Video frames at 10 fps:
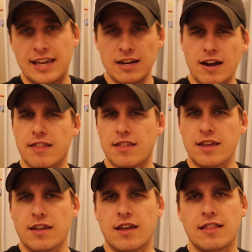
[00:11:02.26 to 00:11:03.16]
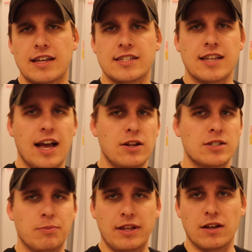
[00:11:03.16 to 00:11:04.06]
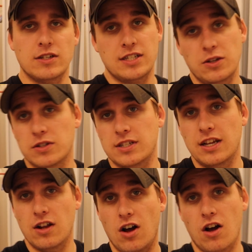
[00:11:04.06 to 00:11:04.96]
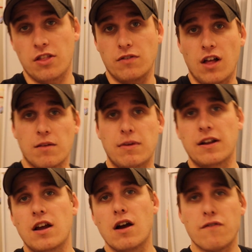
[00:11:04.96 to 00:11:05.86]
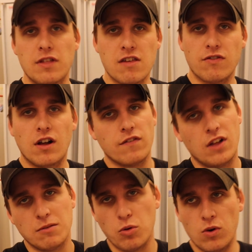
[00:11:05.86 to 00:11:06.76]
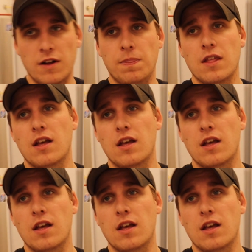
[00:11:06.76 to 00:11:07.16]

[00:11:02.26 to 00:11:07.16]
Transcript: here, I think, unless I do something else, then you'll see it on the vlog. But for this vlog, vlog number one.